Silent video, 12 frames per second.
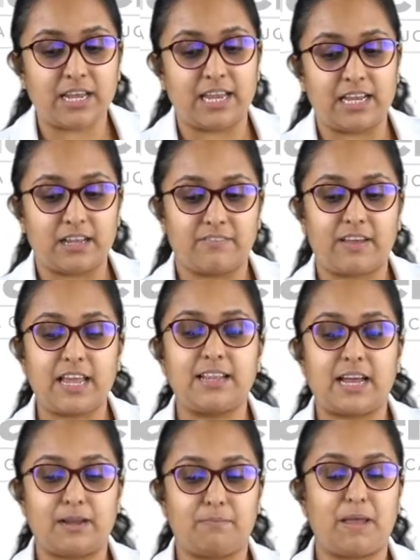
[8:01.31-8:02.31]
in a way
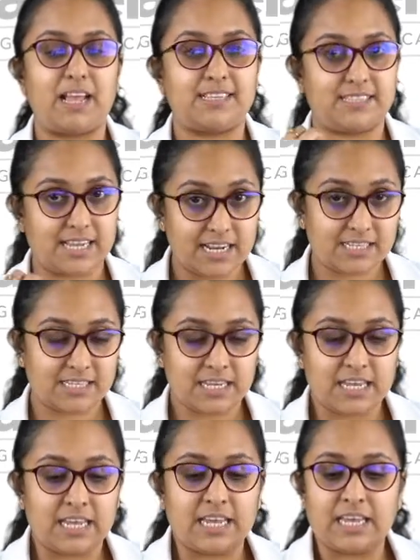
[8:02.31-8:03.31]
that makes sense,
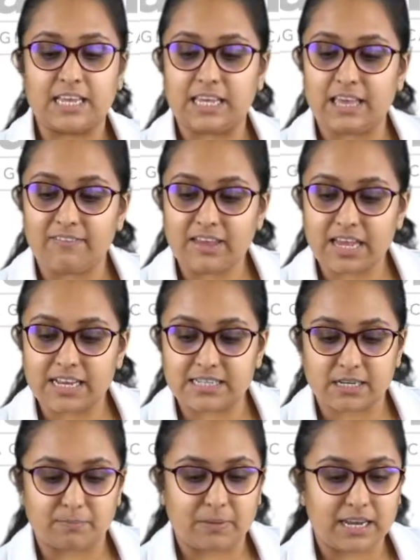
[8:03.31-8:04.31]
giving it
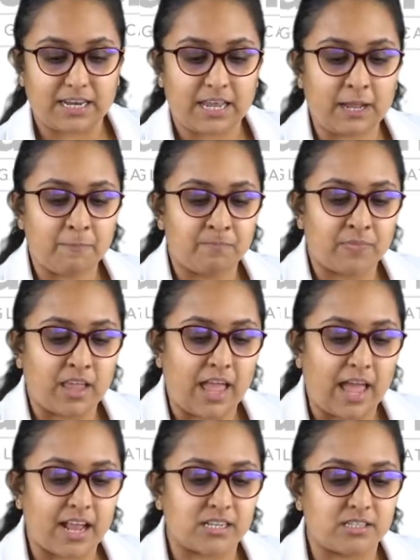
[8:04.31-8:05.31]
a meaning
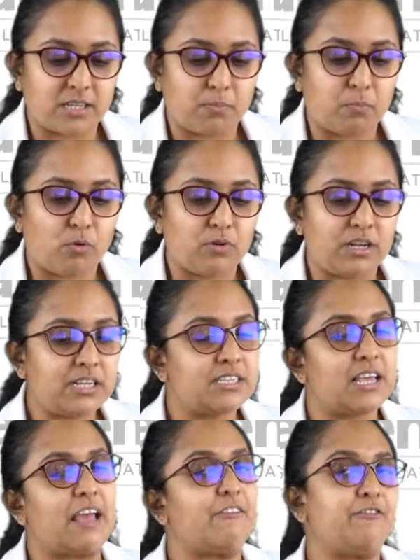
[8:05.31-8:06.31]
and support its
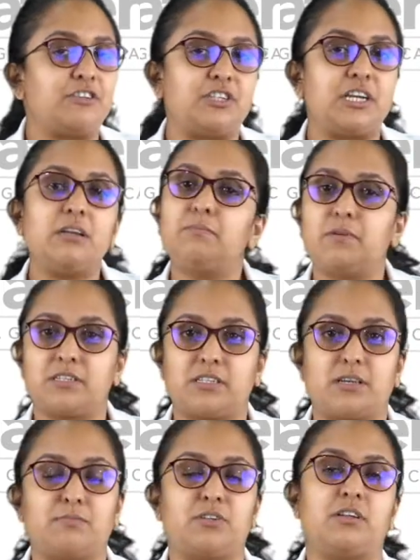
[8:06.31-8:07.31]
efficient
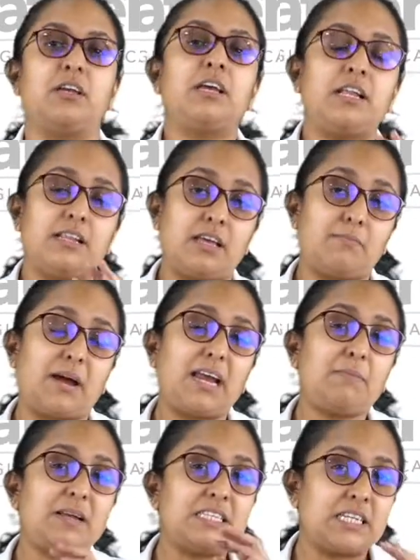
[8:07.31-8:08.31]
perception. There might
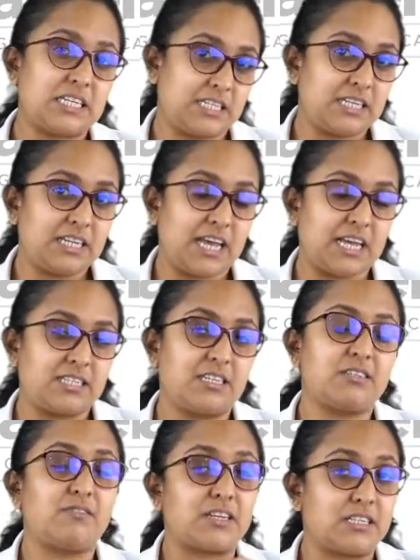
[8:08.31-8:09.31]
be certain
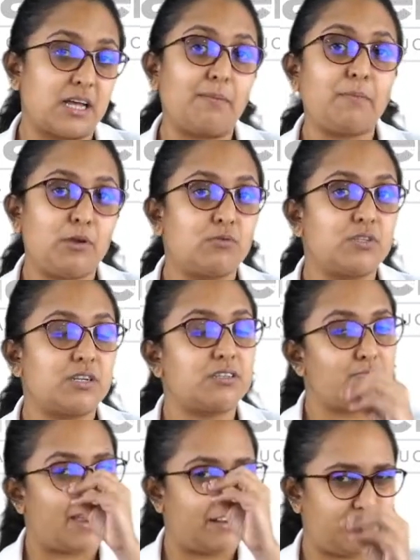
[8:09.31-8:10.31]
cases where some users
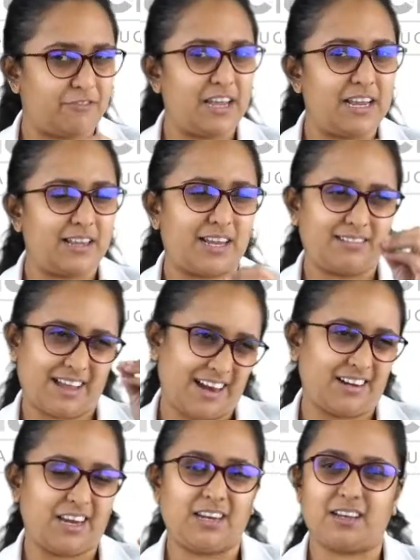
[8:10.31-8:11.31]
might feel that
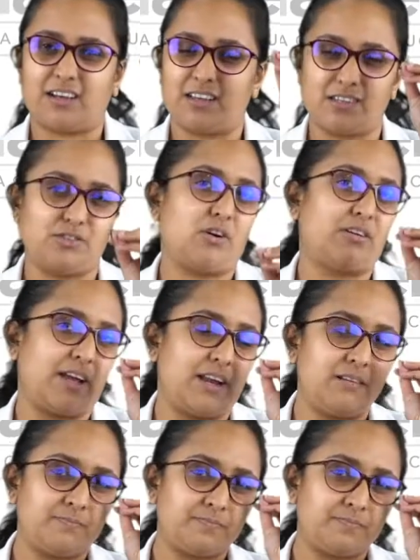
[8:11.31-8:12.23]
that data is not an